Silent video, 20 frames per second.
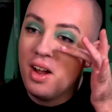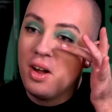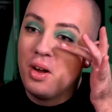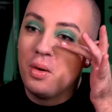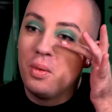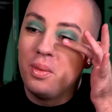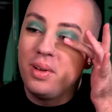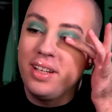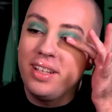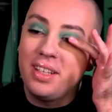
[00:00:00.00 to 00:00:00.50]

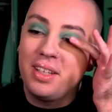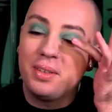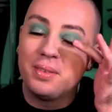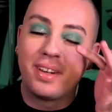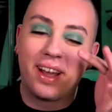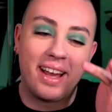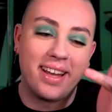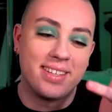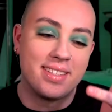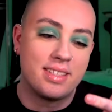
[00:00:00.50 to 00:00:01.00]
What do you
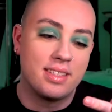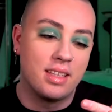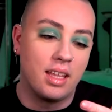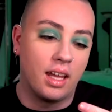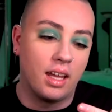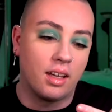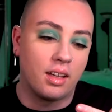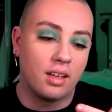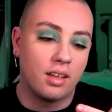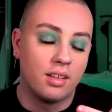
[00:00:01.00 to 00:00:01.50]
guys
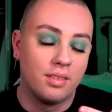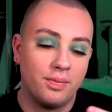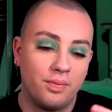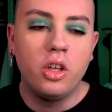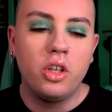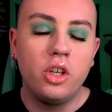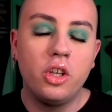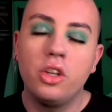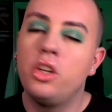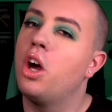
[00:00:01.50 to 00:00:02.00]
think?
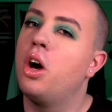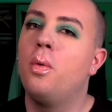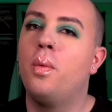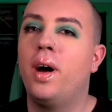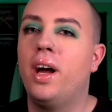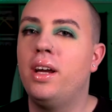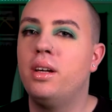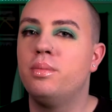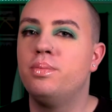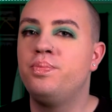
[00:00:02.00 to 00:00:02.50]
You know what?